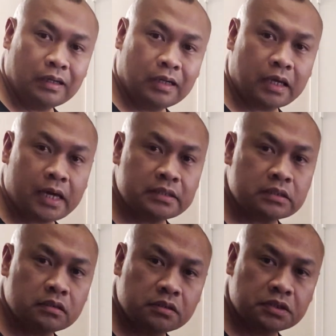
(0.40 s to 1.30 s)
Hi
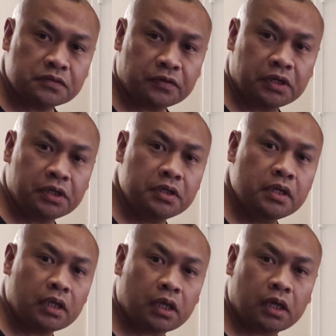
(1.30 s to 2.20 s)
guys, this is
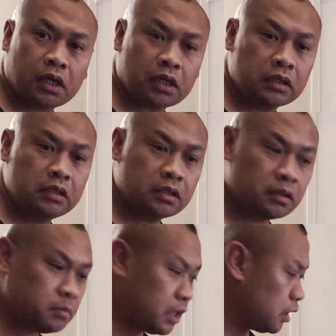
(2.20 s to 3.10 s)
Ferd and
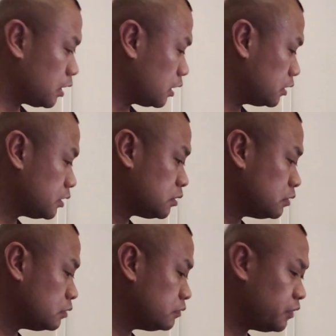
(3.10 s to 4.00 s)
I'm making a
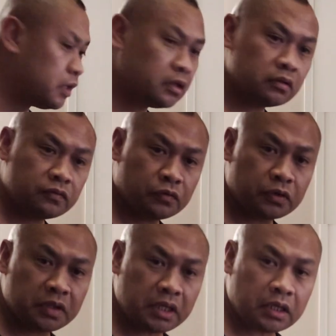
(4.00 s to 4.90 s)
little video
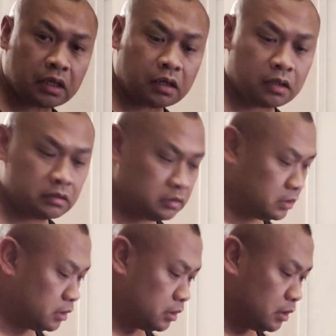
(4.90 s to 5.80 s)
for the
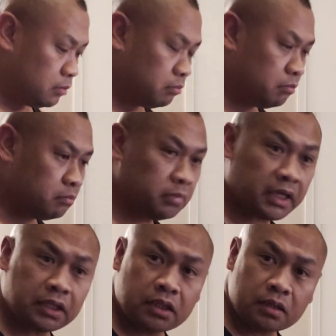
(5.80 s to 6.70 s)

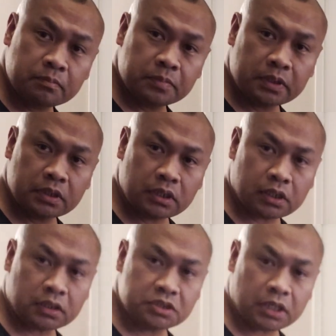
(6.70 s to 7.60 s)
blade dump
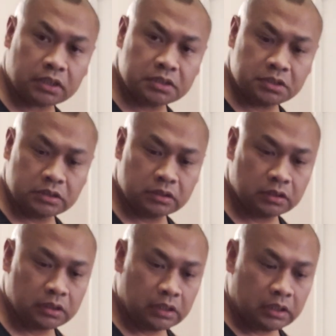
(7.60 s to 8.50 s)
challenge.
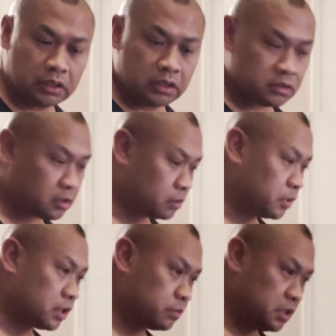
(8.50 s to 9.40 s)
So I'm
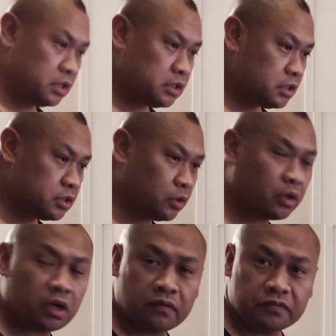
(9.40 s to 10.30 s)
going to be
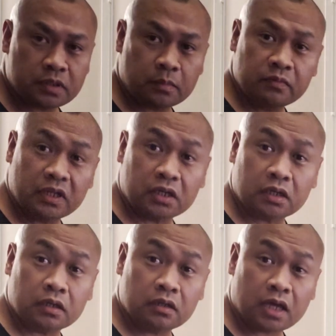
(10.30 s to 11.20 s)
showing off some of
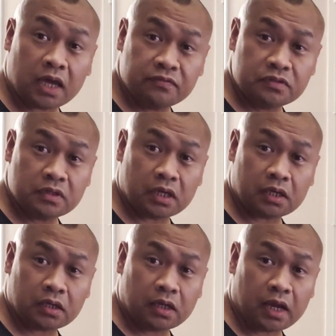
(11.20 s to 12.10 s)
the knives
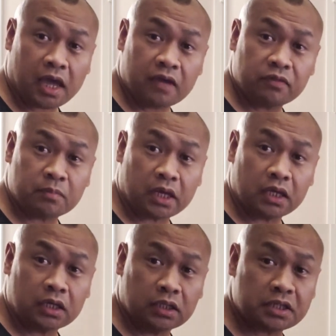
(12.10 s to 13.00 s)
that I have in
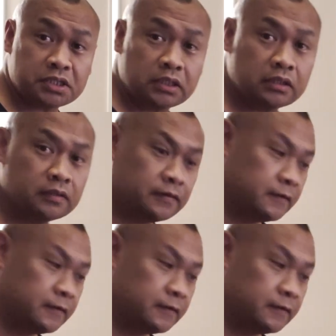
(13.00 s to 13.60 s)
my collection.